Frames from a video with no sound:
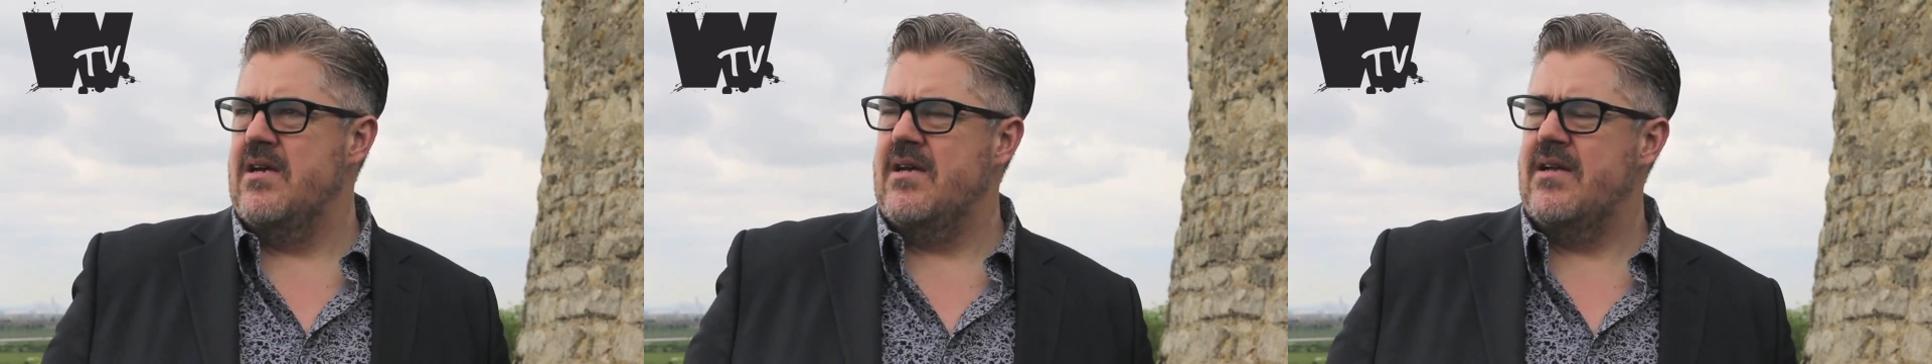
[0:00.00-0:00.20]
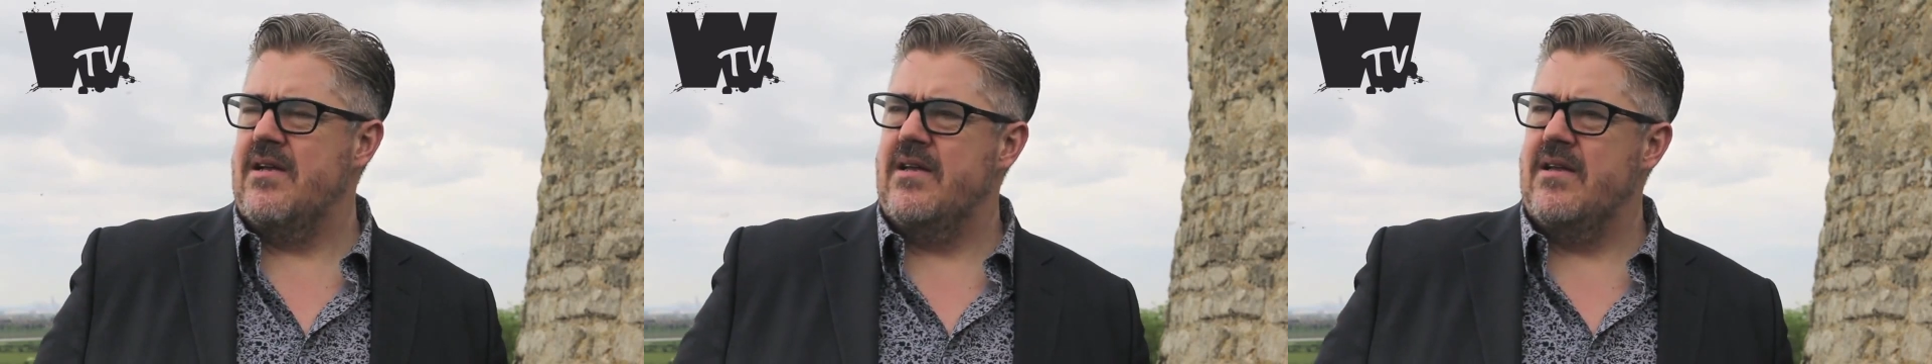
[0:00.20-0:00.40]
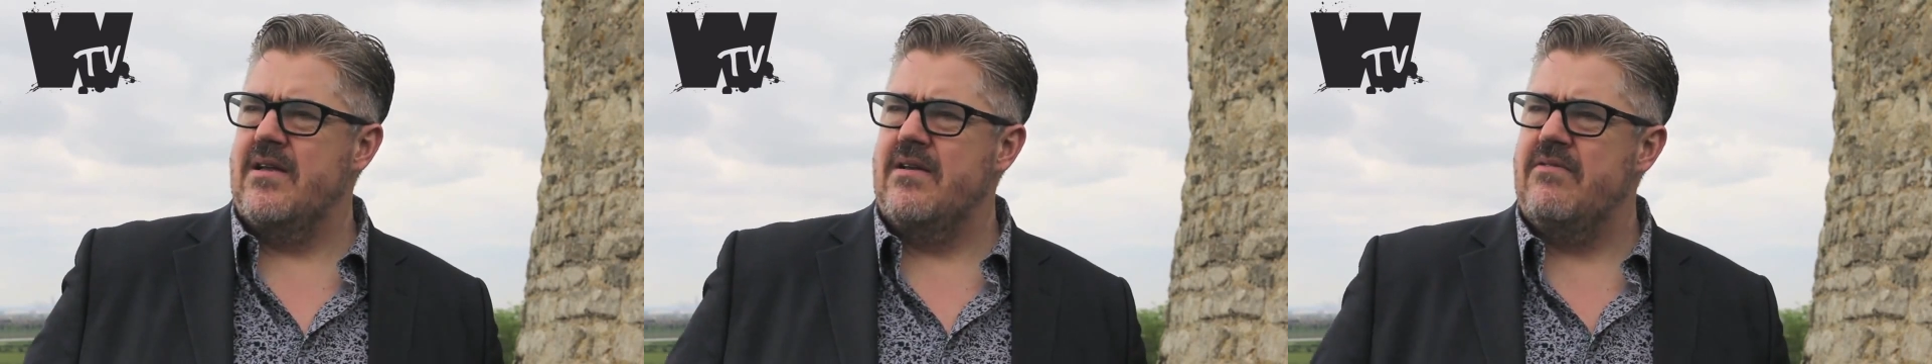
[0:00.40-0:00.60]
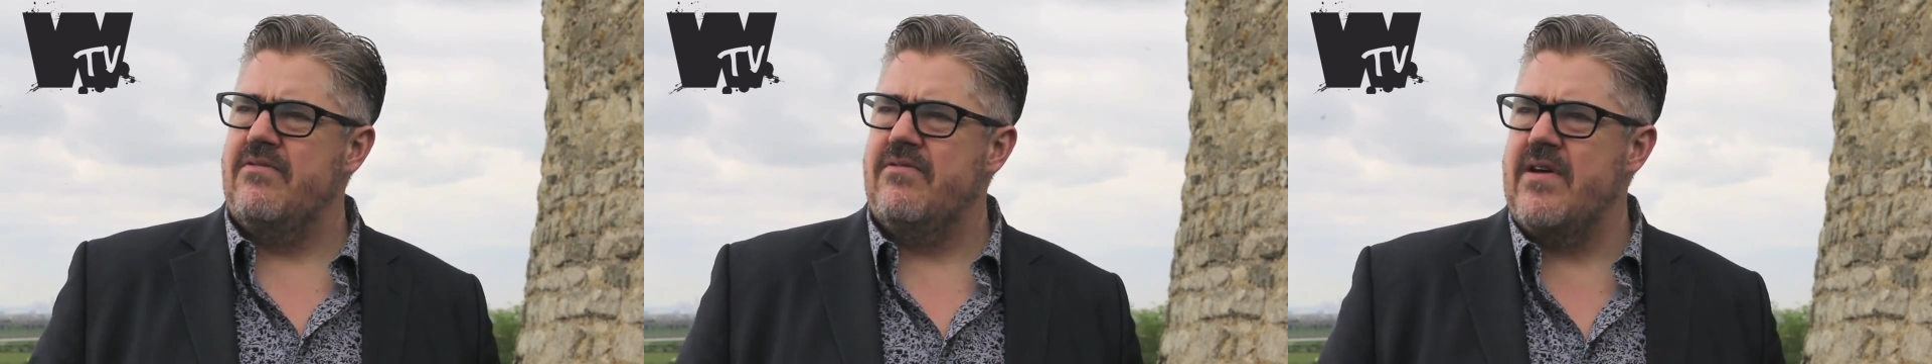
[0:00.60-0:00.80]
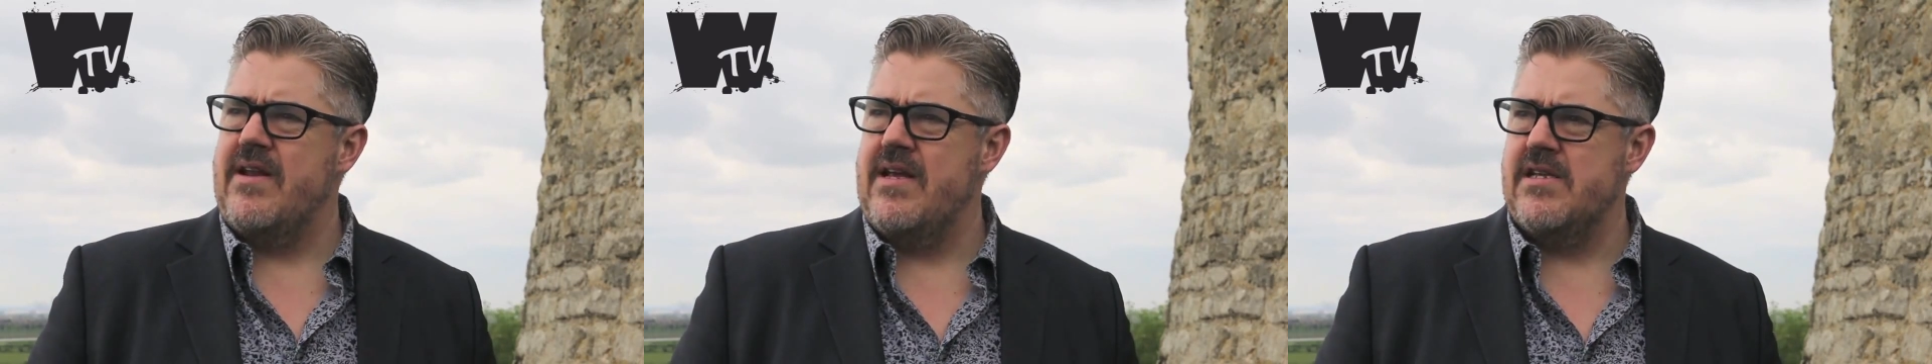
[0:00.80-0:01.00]
Uh,
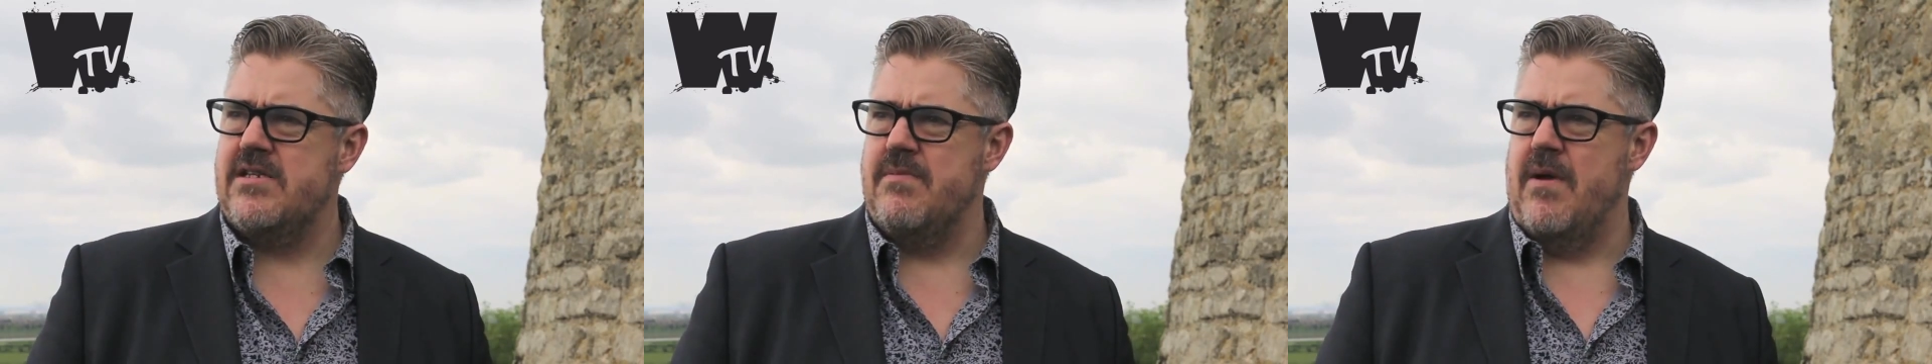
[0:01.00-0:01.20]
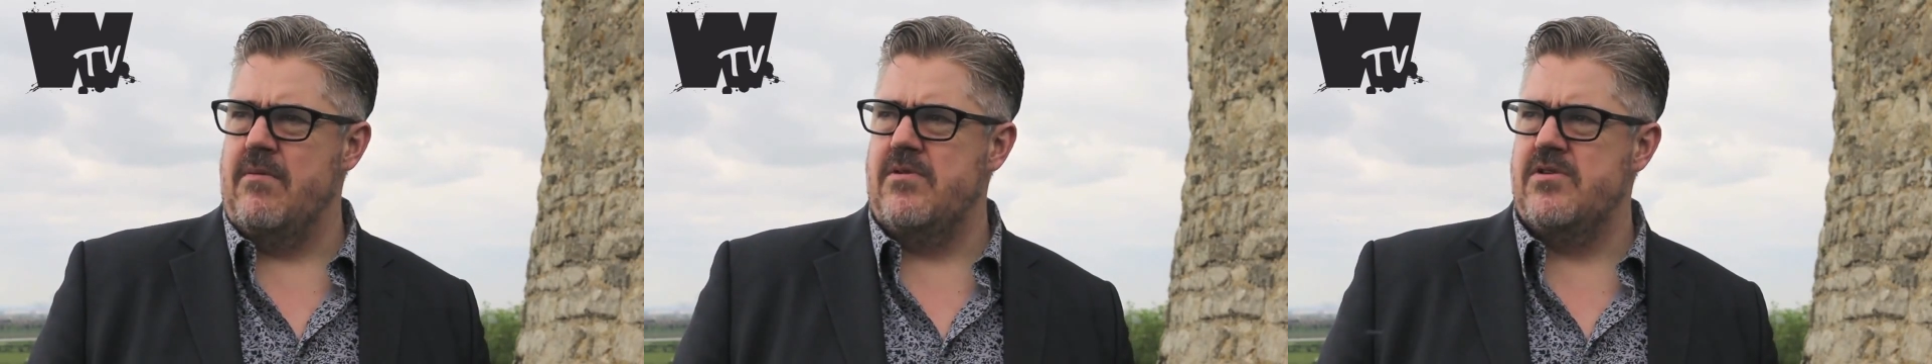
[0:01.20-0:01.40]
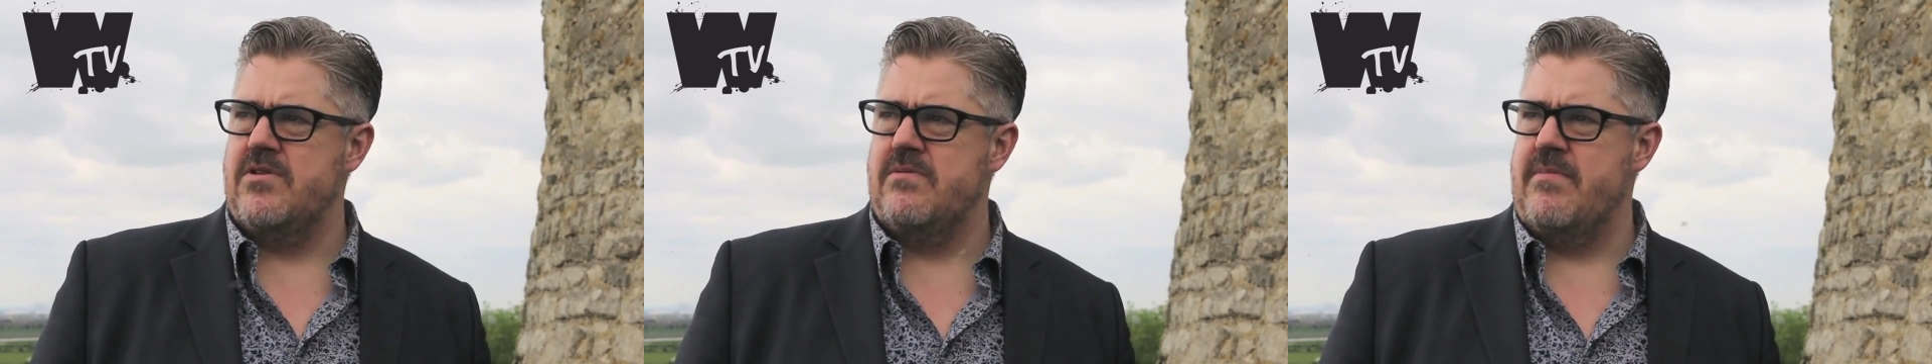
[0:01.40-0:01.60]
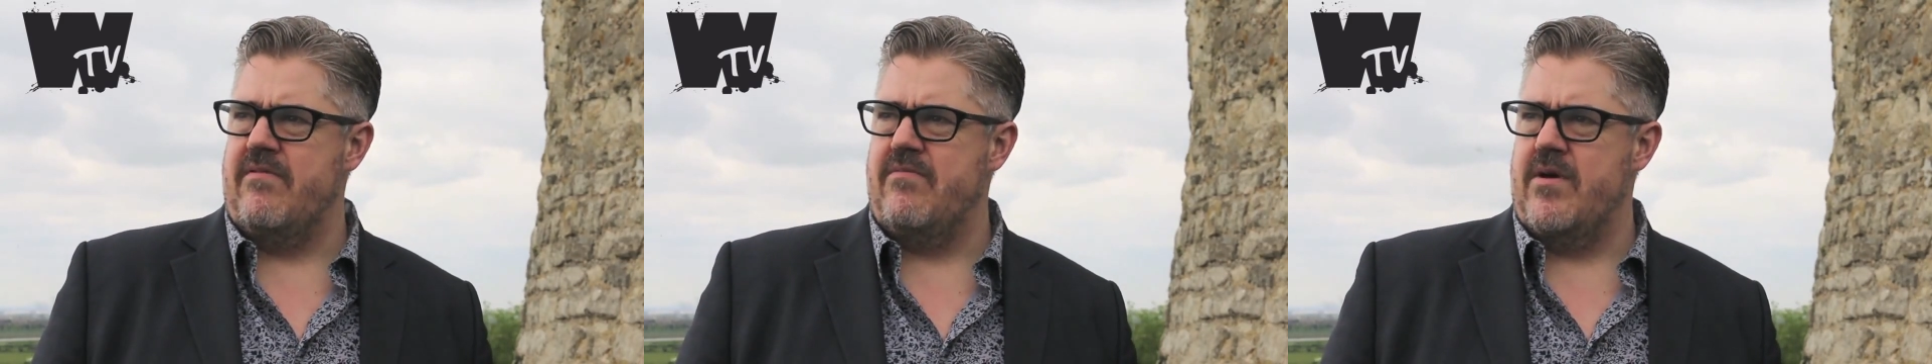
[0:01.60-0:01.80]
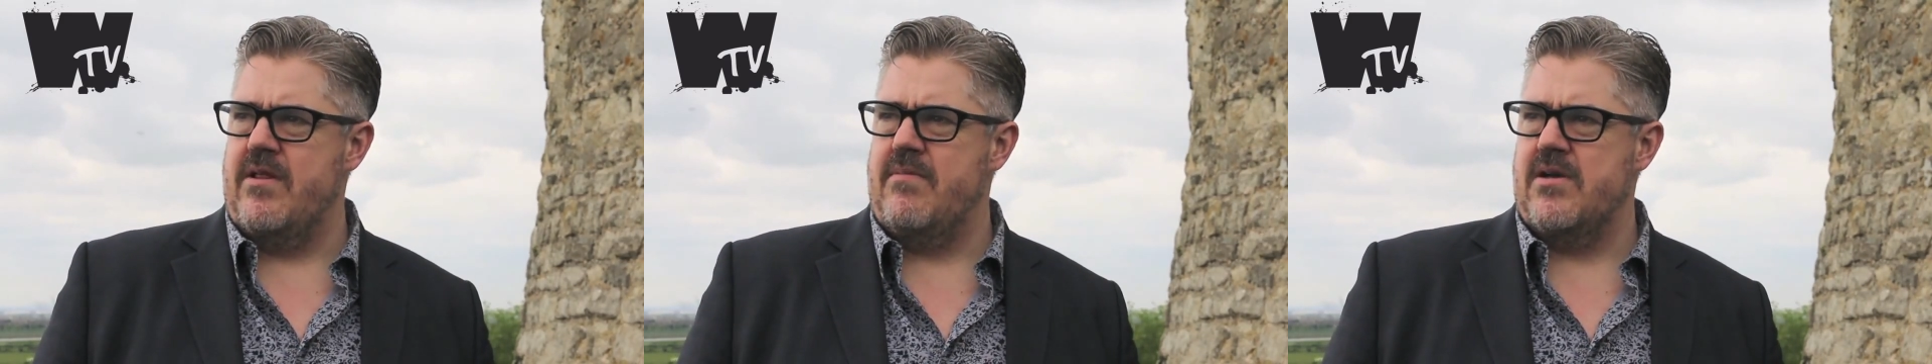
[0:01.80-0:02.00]
funniest moments from
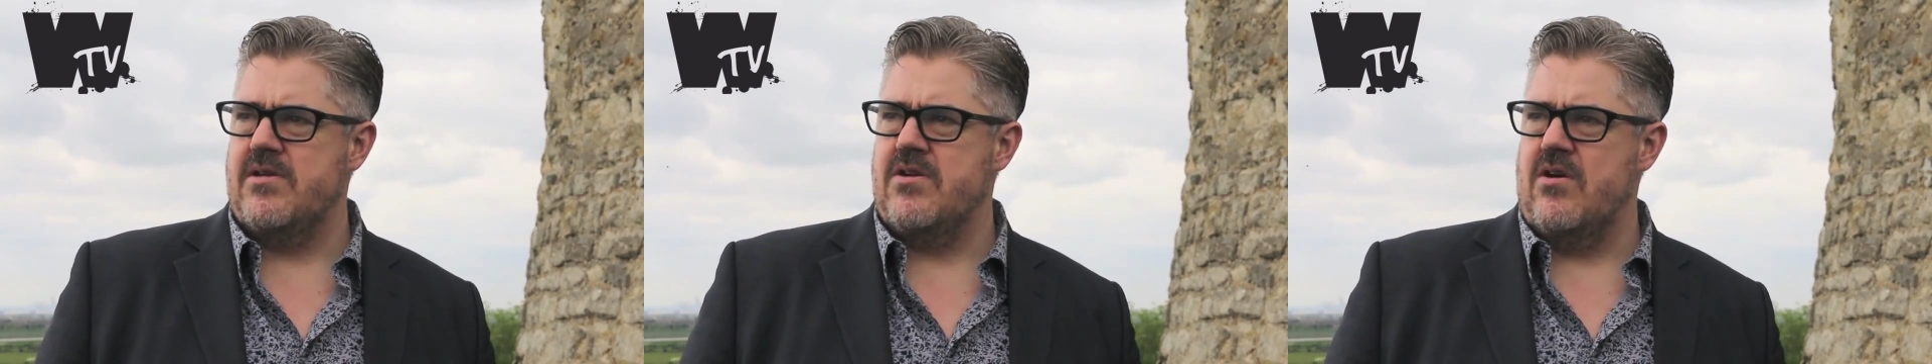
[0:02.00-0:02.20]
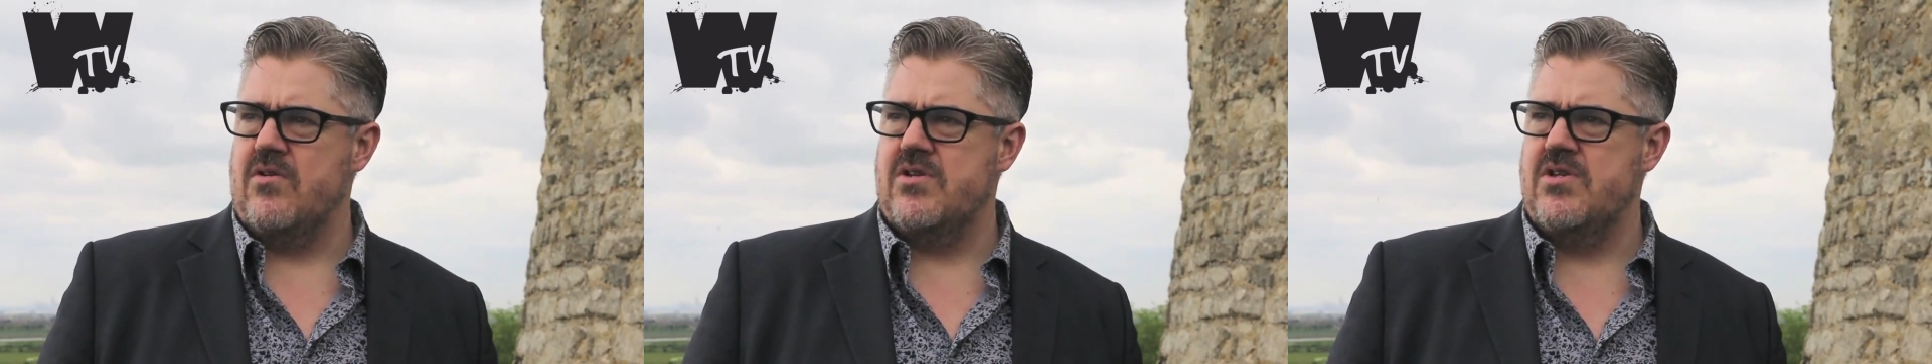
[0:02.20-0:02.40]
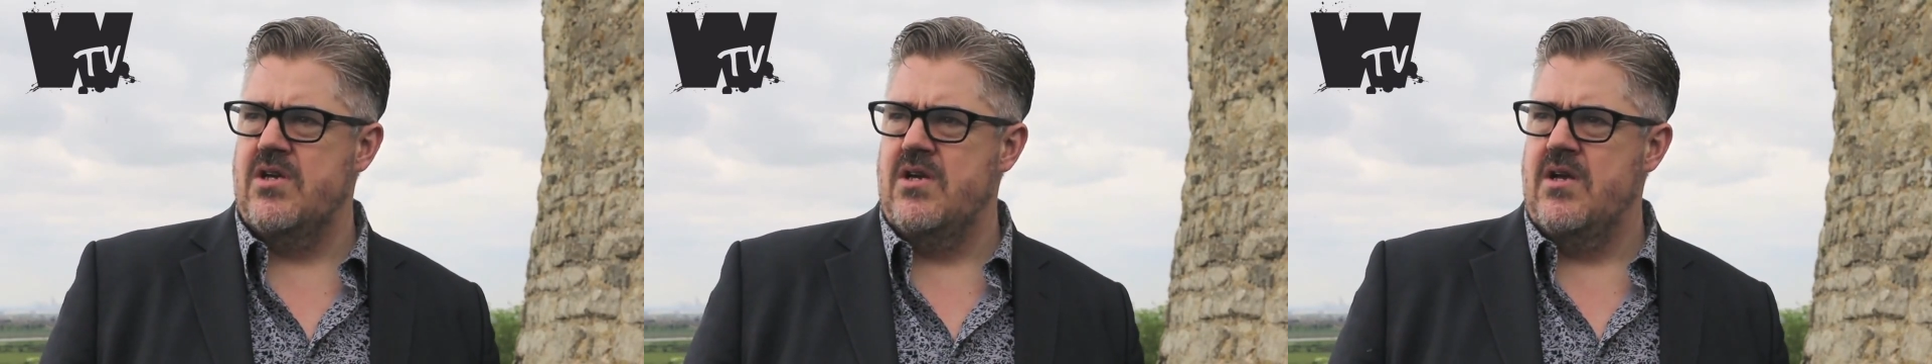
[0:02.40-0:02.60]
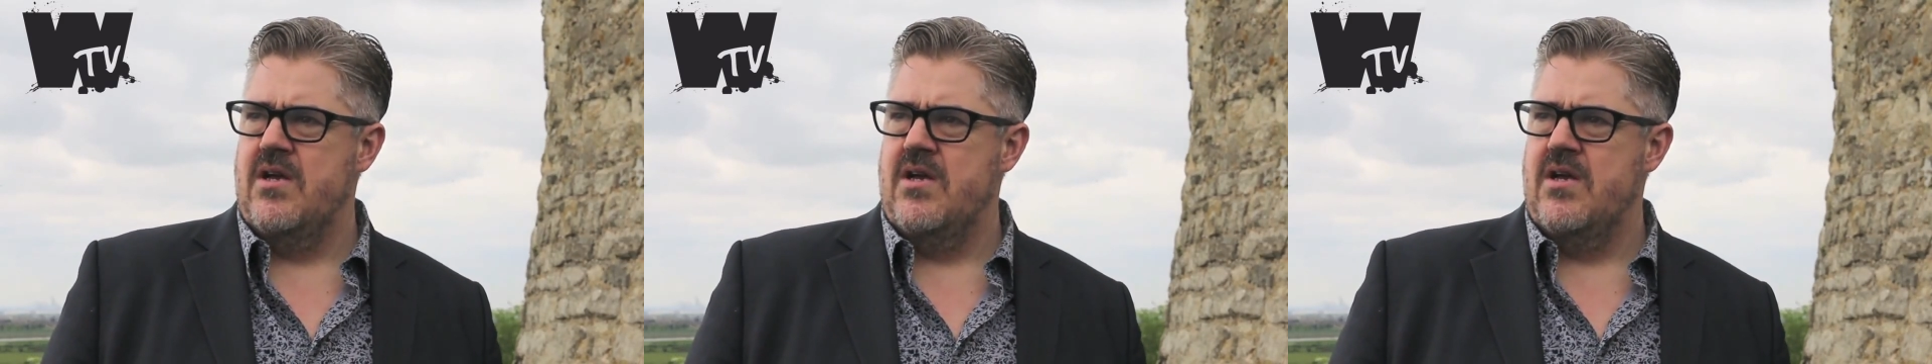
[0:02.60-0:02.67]
Never Mind The Buzzcocks.